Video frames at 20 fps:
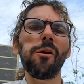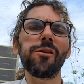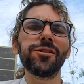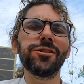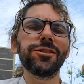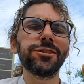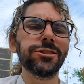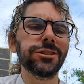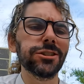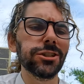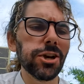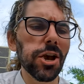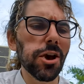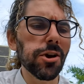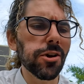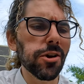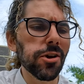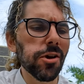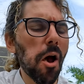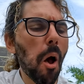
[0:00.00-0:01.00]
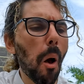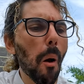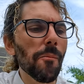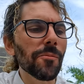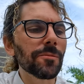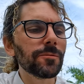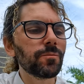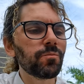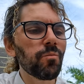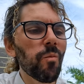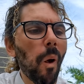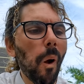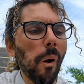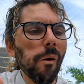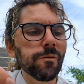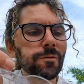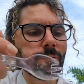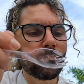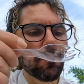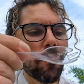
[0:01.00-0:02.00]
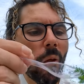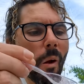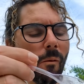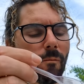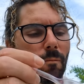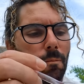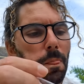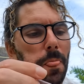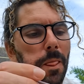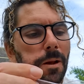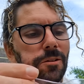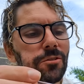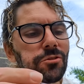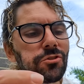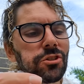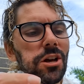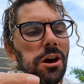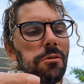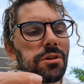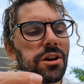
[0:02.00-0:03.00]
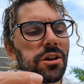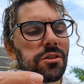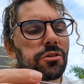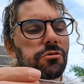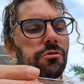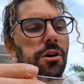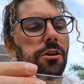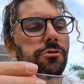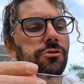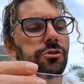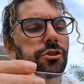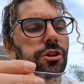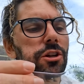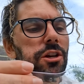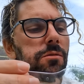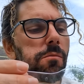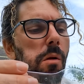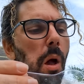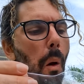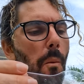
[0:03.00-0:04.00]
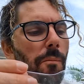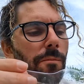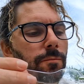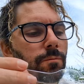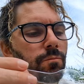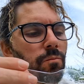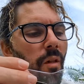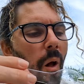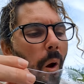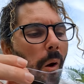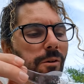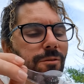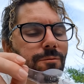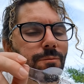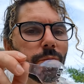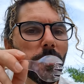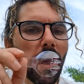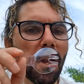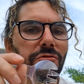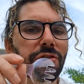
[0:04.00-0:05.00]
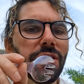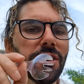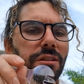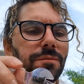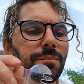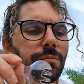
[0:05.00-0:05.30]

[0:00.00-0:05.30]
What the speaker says: Oh, yeah, yeah, yeah. Inside, we got the ground chicken. I